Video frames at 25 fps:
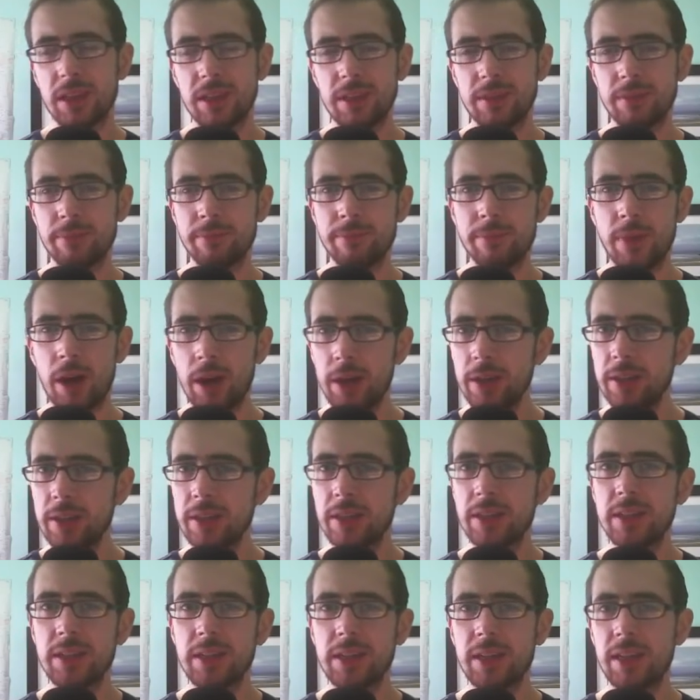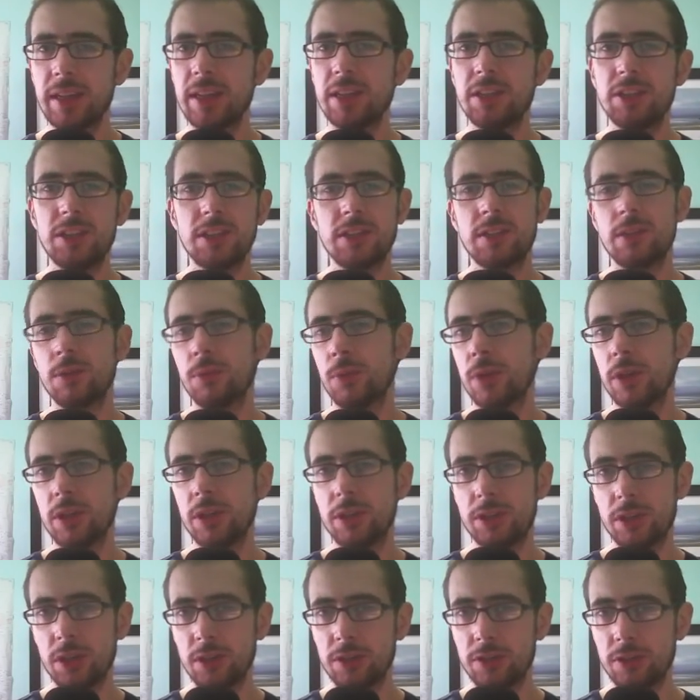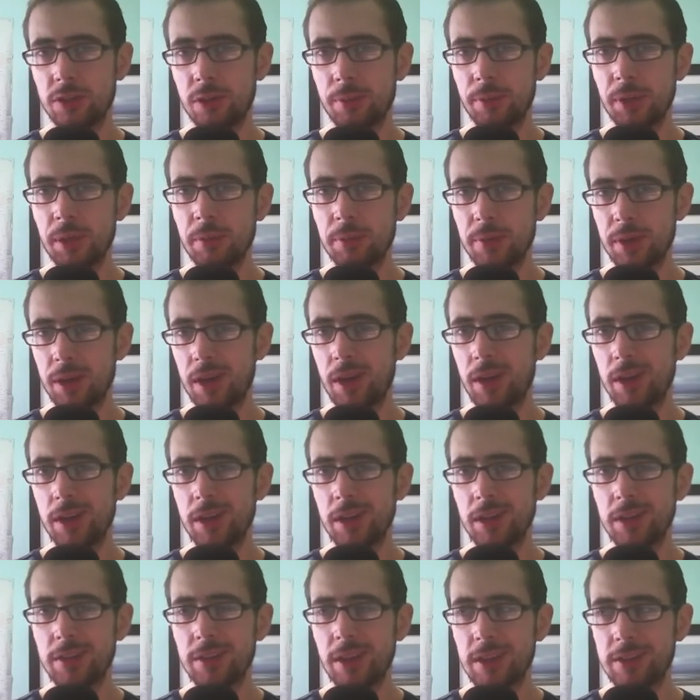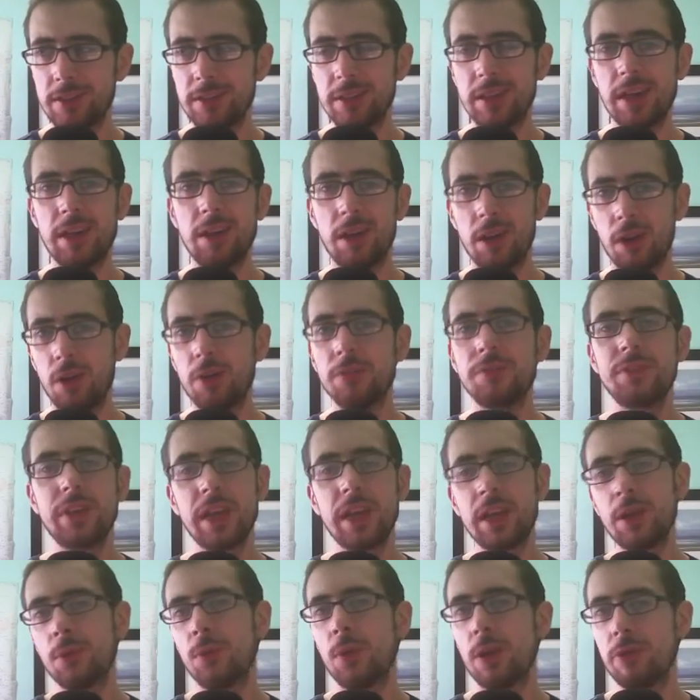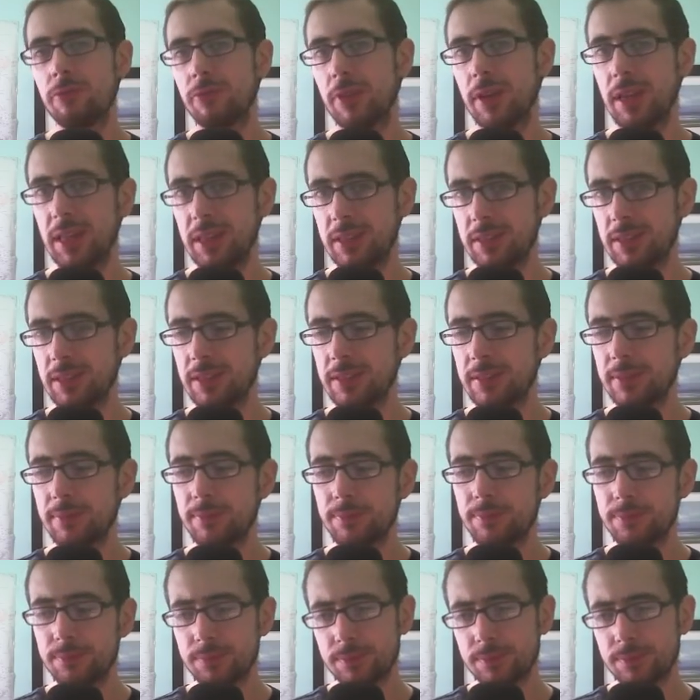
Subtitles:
minor glitches that weren't show-stopping, but I tested out a lot of day one releases.